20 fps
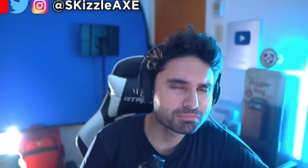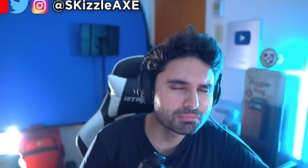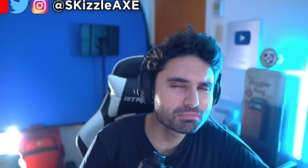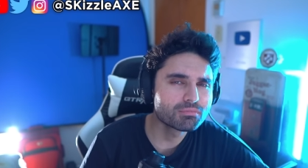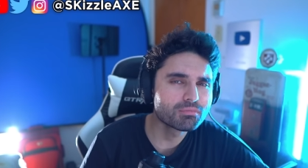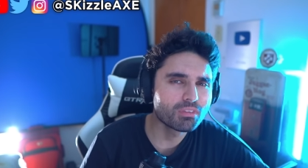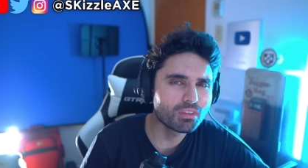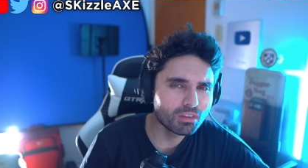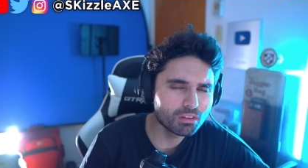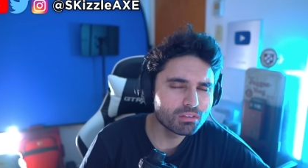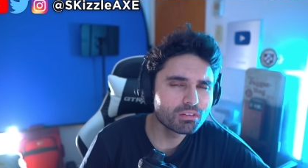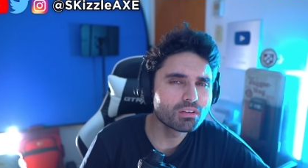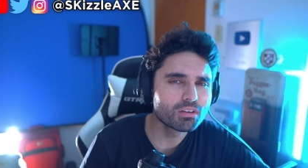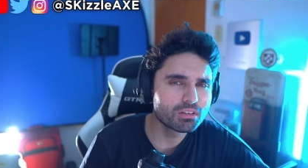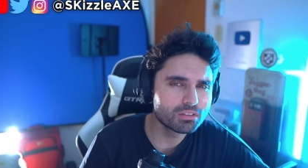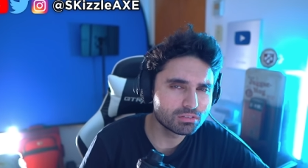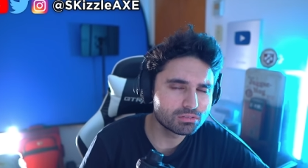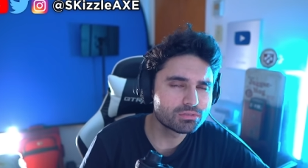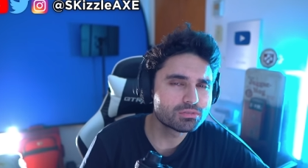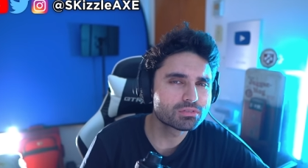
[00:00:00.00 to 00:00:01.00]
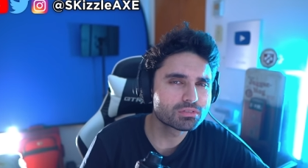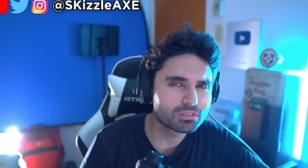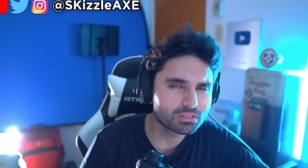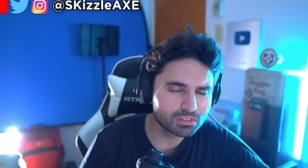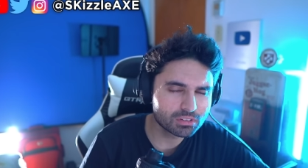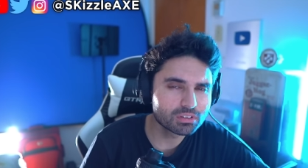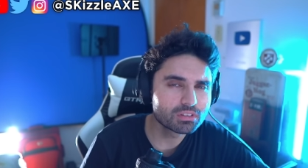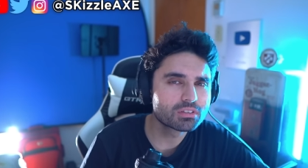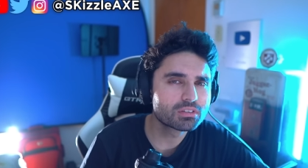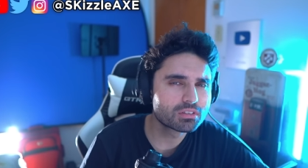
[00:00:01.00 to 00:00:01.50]
I don't know, the Cowboy Bebop
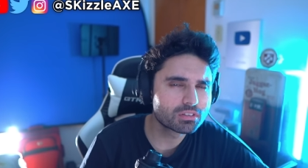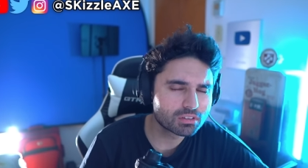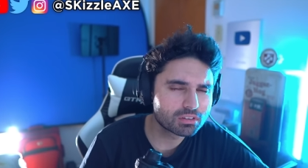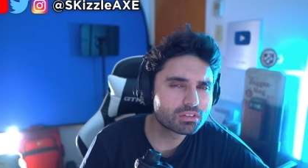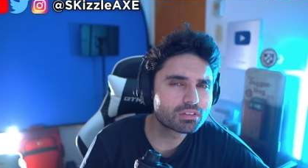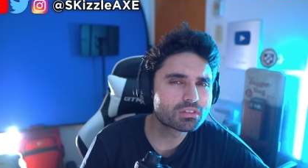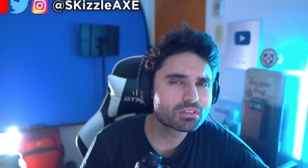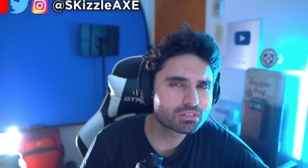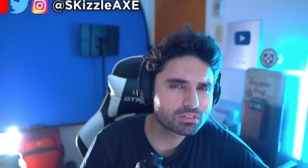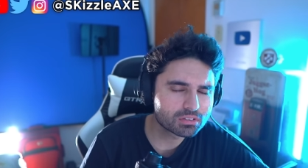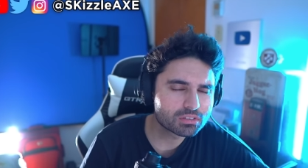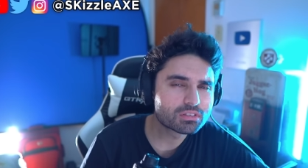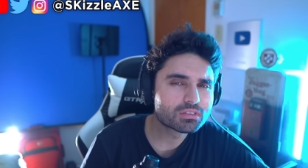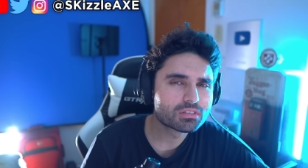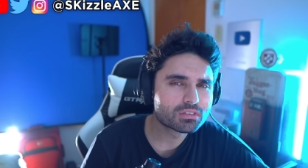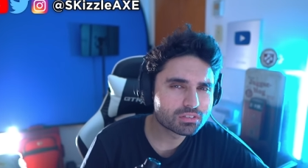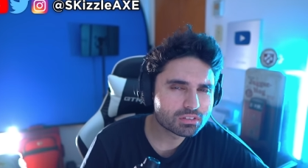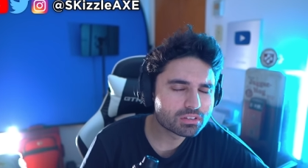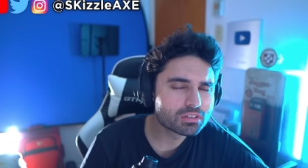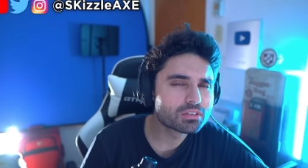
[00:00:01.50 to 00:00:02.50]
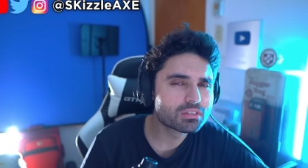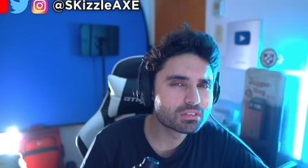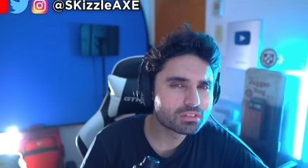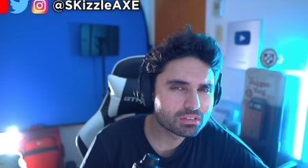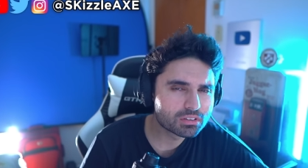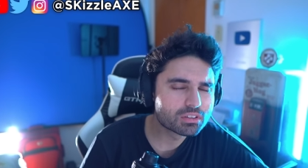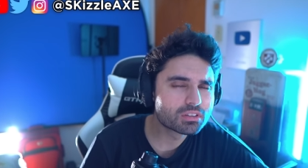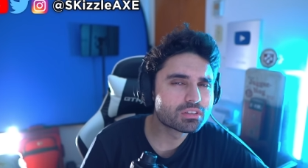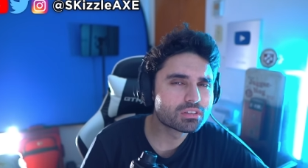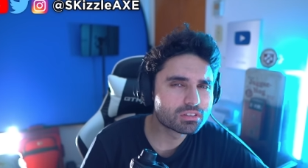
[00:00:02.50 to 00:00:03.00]
movie or Dirty or random
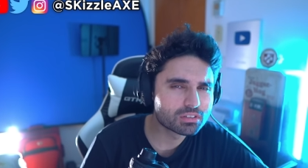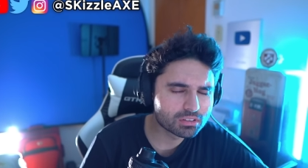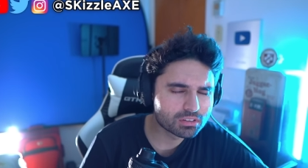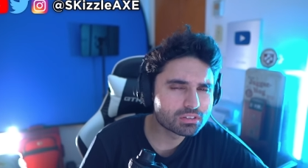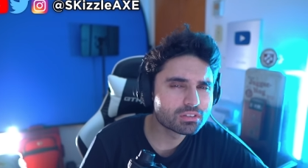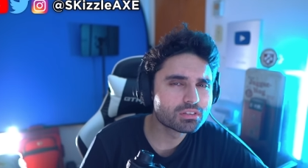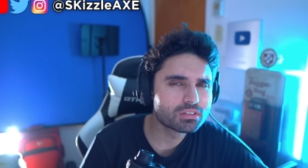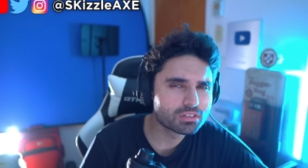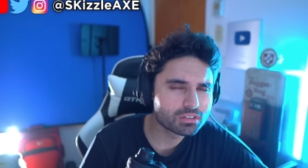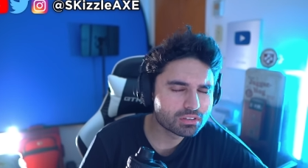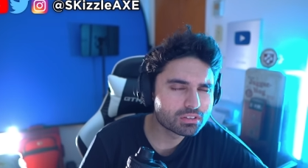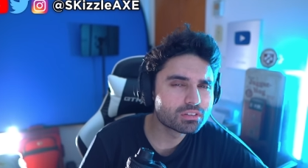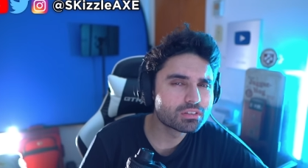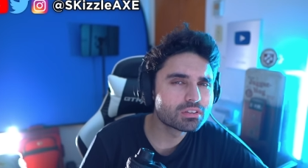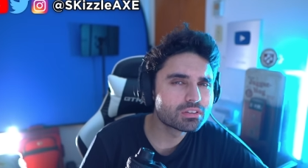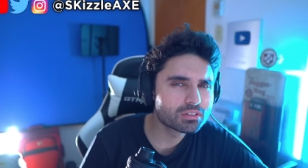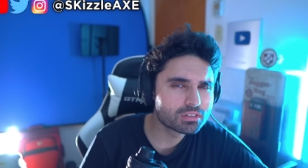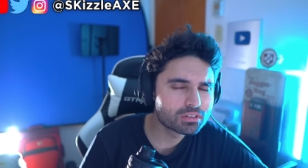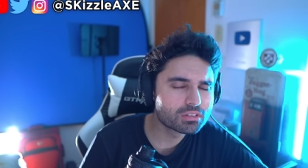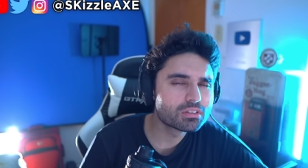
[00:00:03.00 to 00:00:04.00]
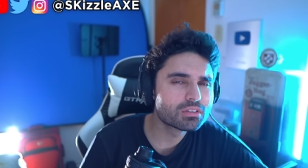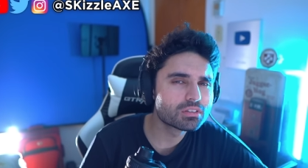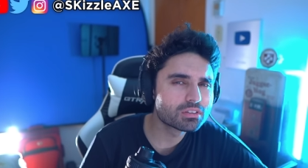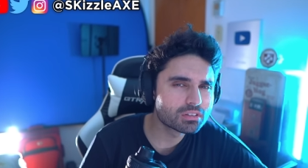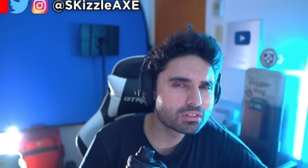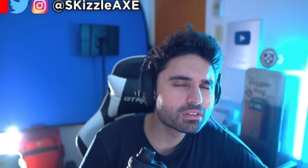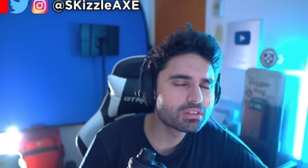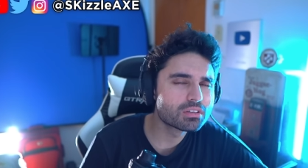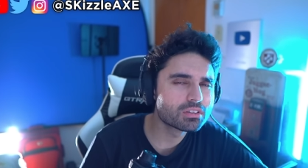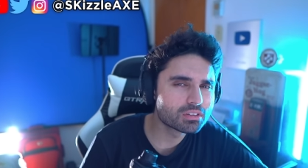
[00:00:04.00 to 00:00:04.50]
old school animes. A lot of them
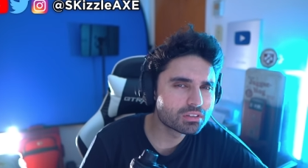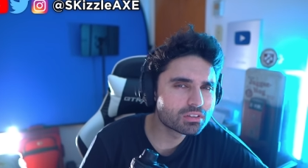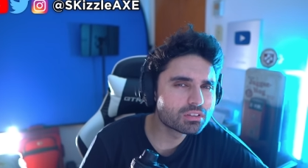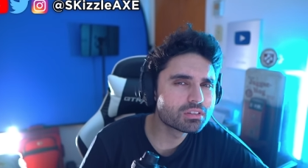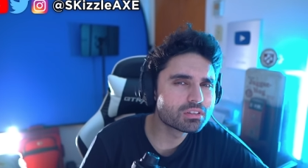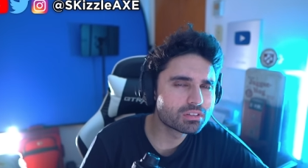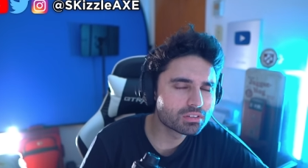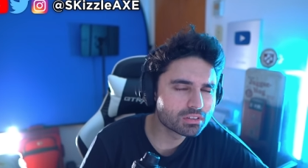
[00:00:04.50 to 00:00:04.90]
just